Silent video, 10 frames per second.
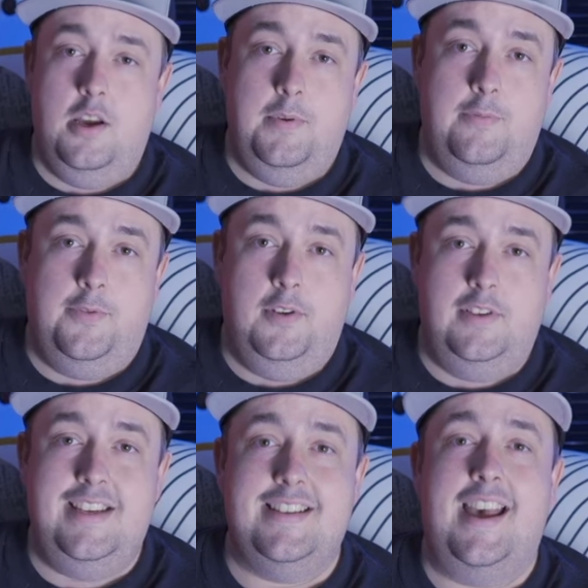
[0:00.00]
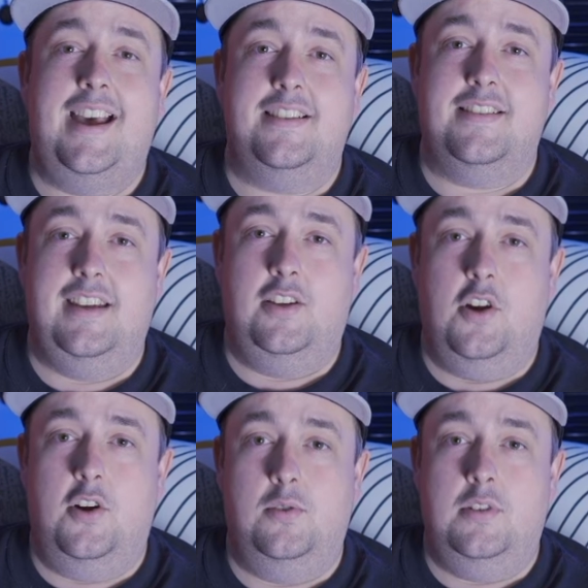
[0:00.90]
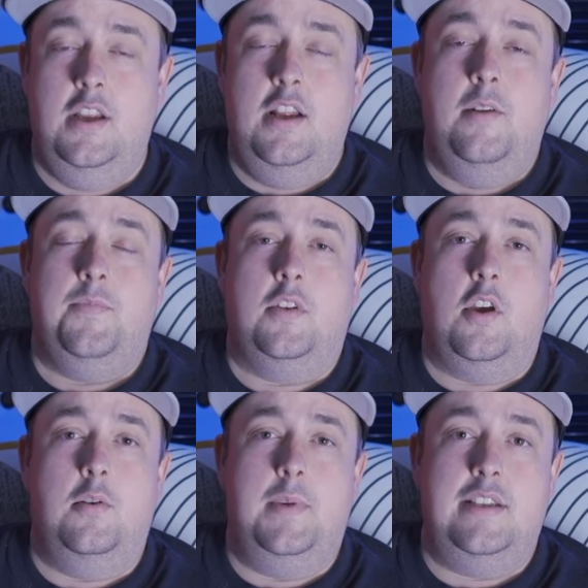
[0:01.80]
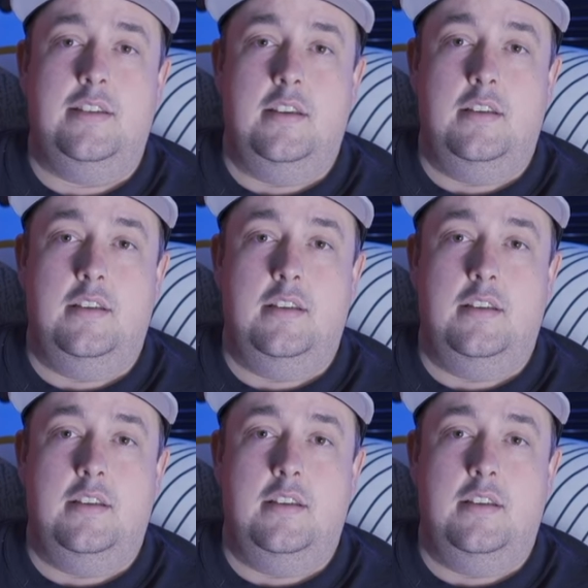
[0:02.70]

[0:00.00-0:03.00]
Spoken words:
in full is Alisson in goal, Gomez,